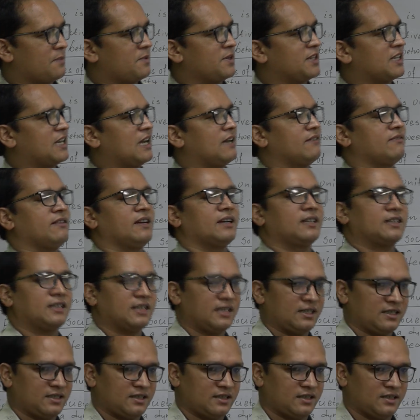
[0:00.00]
being
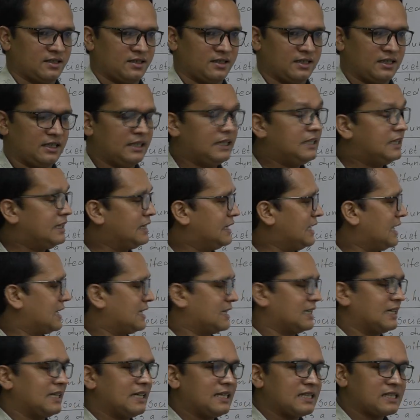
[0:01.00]
affected. In
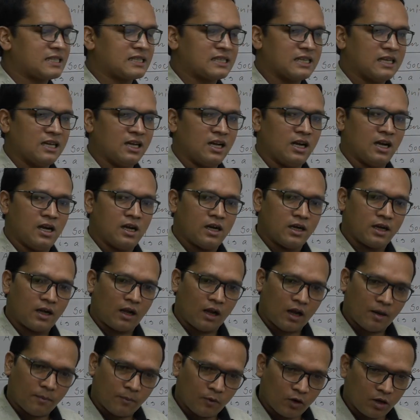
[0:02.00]
that case,
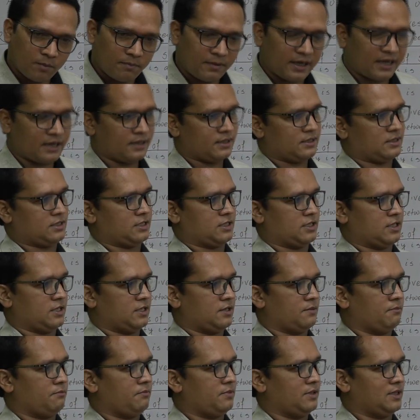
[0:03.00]
development is
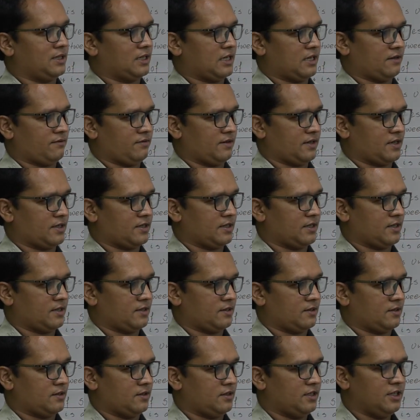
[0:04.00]
being affected,
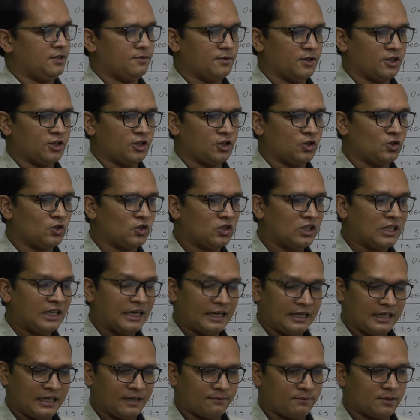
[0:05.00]
even though
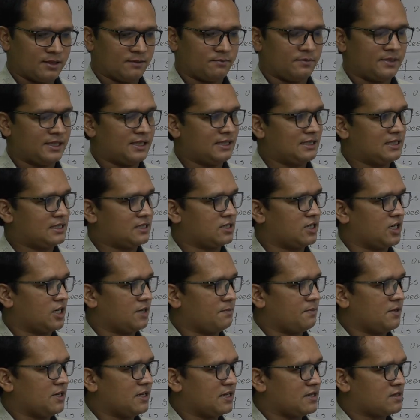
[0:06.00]
development is not
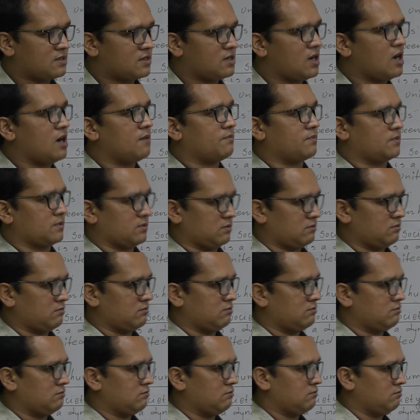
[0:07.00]
being stopped.
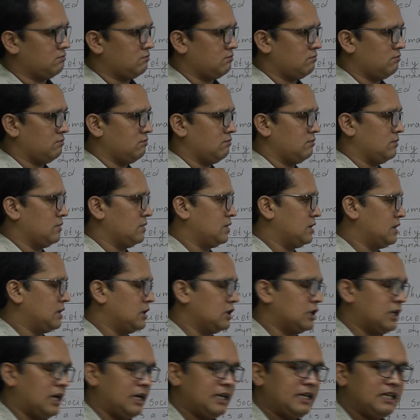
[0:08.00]

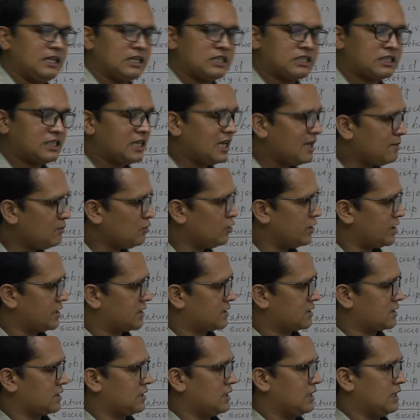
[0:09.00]
In the same
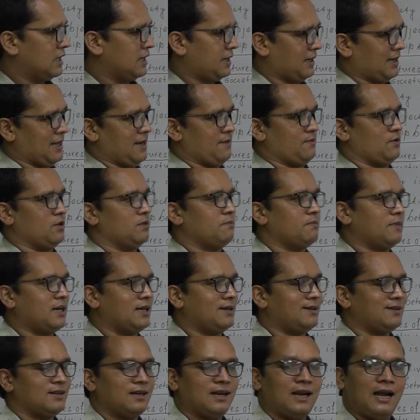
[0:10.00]
ways,
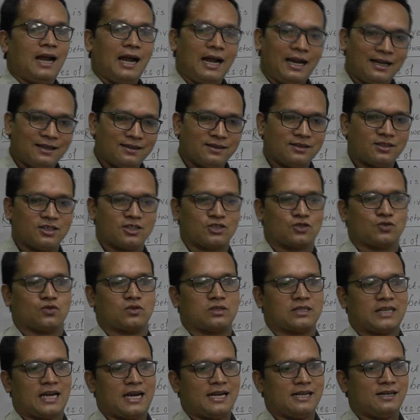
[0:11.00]
development and the
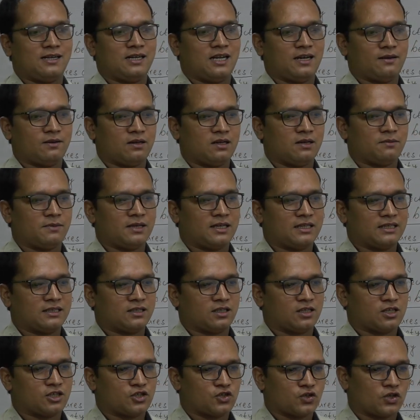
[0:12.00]
society development is
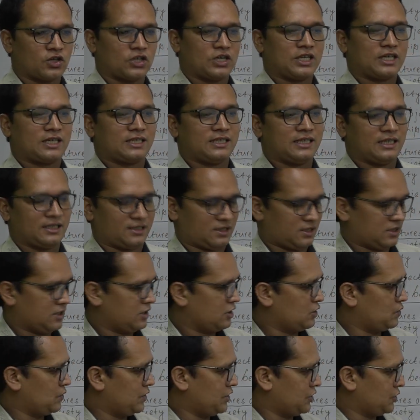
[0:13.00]
also connected
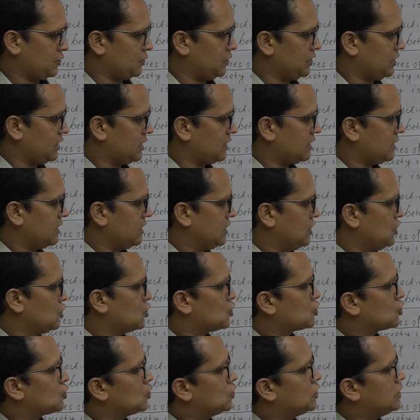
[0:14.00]
to each other.
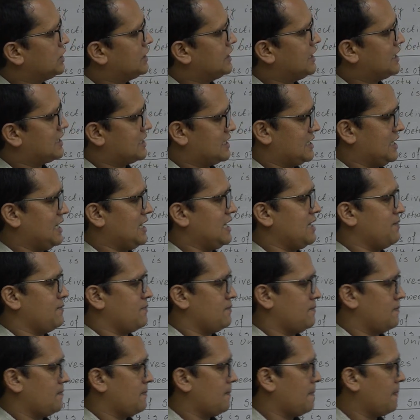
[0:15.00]
So in that
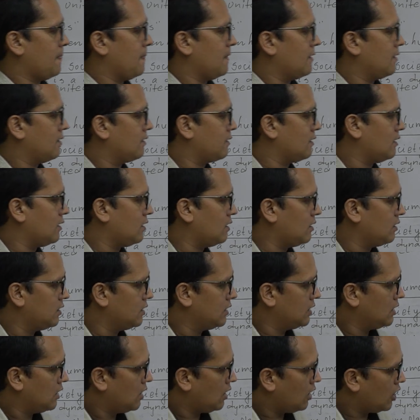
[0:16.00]
time, the
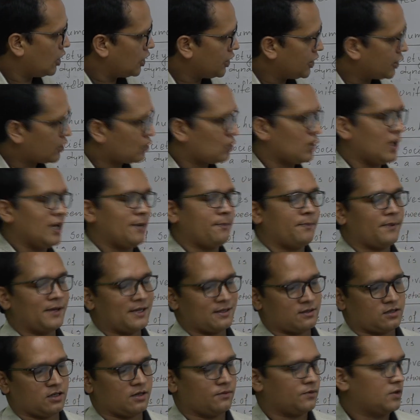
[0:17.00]
unequal
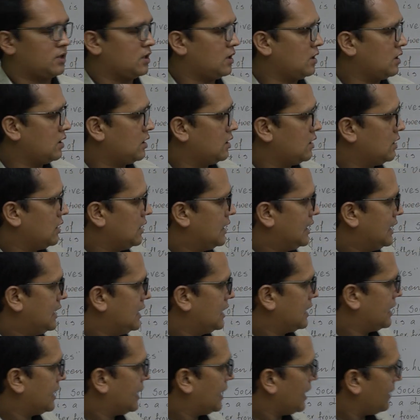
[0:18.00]
pace of the
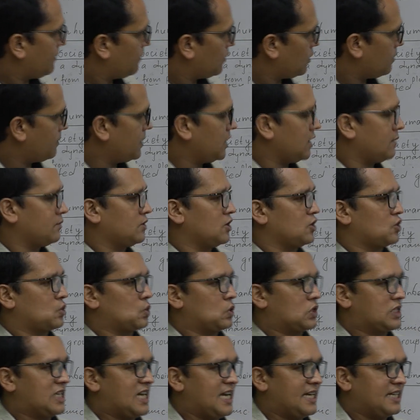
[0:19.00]
development of the
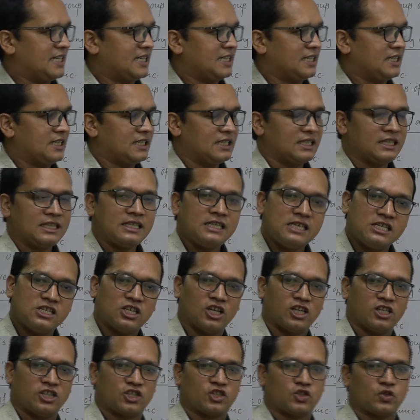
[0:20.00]
society is
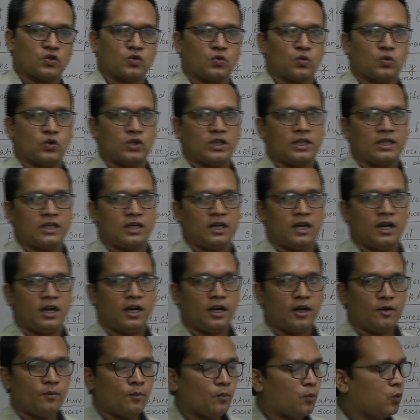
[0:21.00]
also one
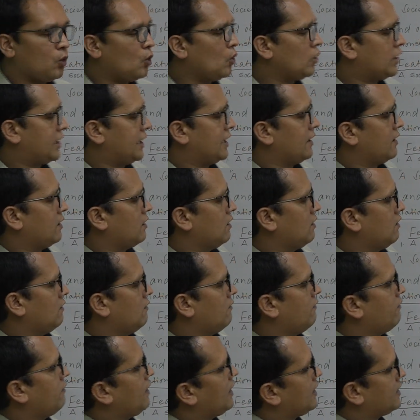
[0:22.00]
important
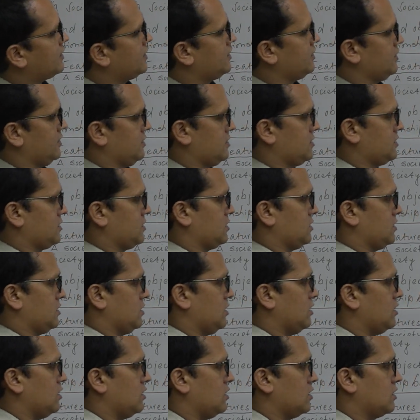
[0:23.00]
factors,
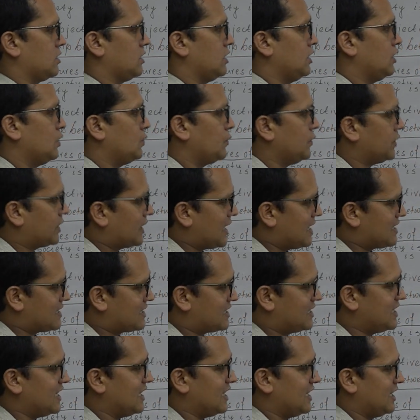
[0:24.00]
or we can
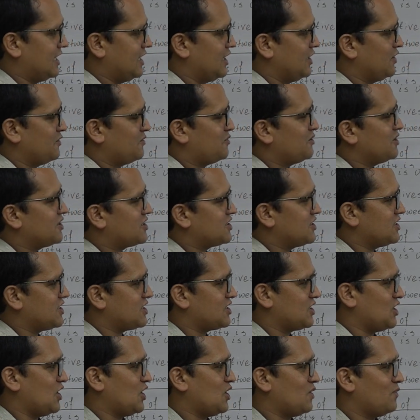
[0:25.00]
say features
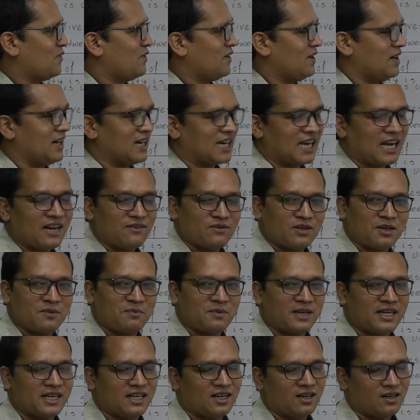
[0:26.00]
of
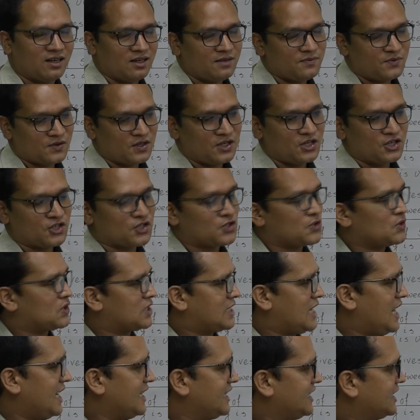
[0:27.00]
development of
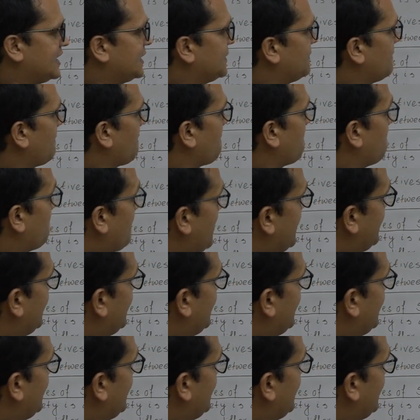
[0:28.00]
society. By